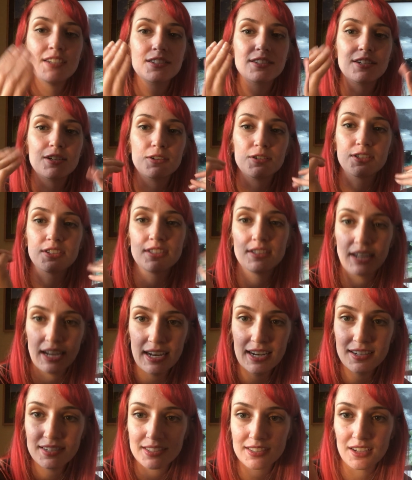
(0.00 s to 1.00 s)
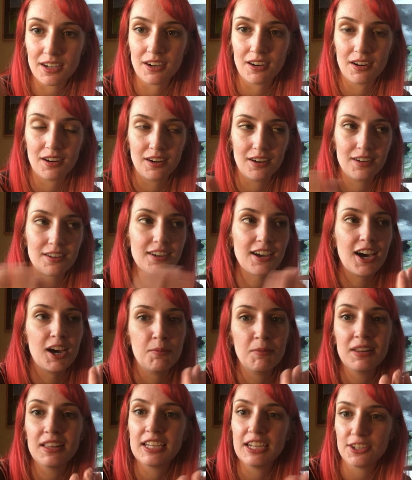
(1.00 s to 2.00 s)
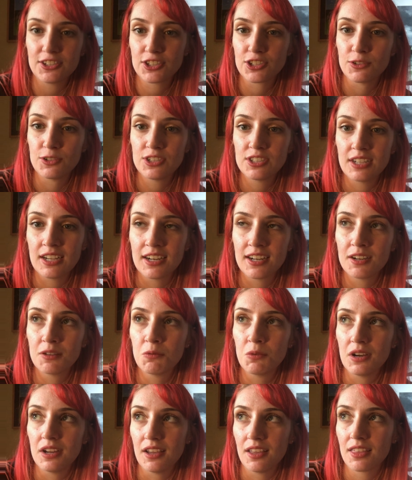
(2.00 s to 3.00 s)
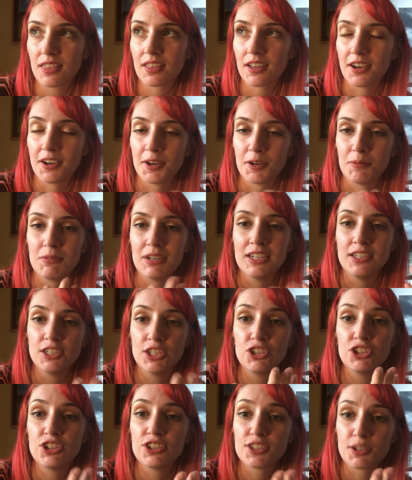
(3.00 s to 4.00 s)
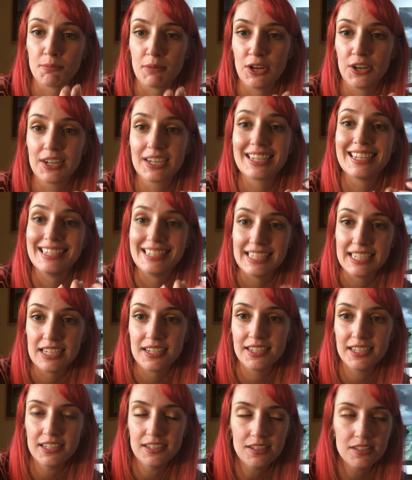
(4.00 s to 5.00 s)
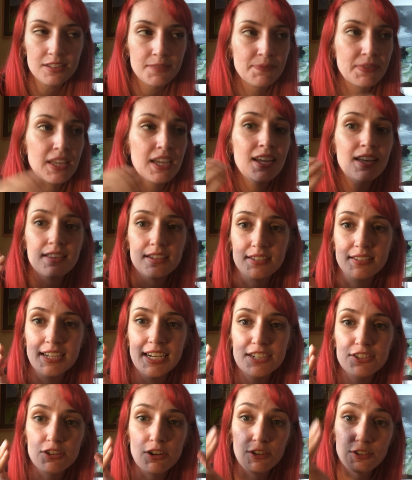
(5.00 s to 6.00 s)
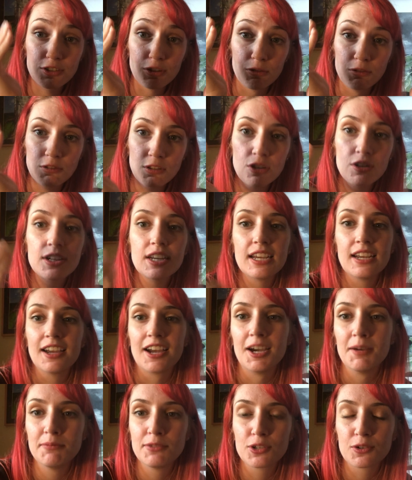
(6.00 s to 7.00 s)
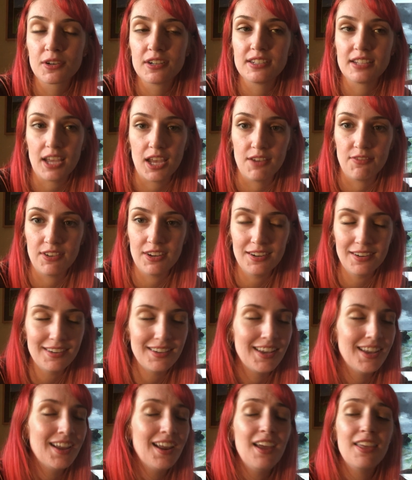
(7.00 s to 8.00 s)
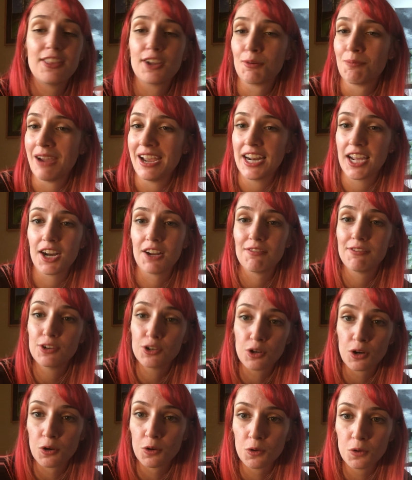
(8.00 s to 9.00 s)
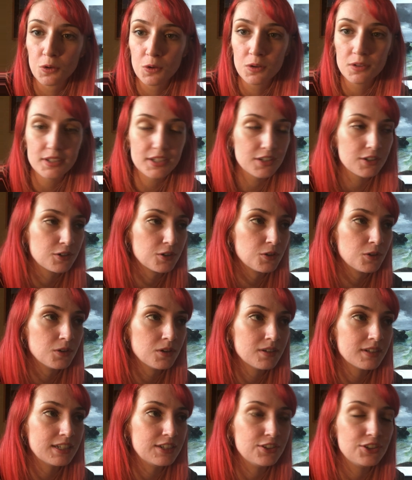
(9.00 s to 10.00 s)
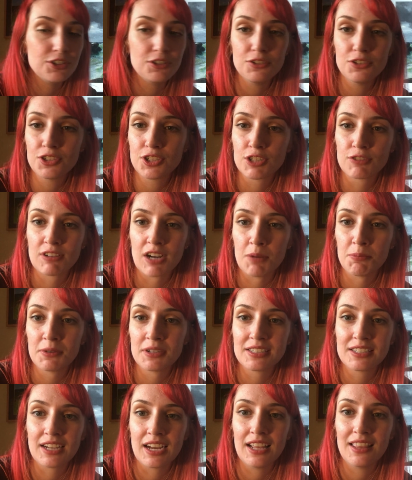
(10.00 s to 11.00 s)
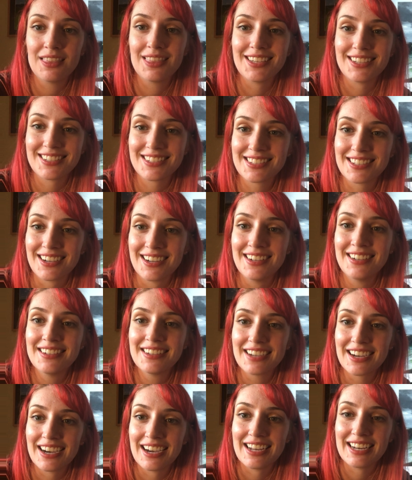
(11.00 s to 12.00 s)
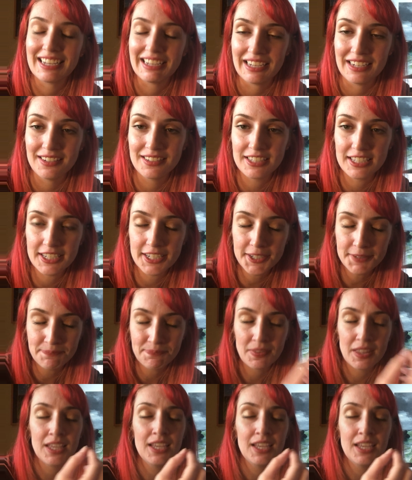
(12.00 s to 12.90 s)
So snakes are commonly associated with indigenous American deities. The snakes are also looking up towards heaven. They're made out of gold. Gold is used to represent the sun god Inti,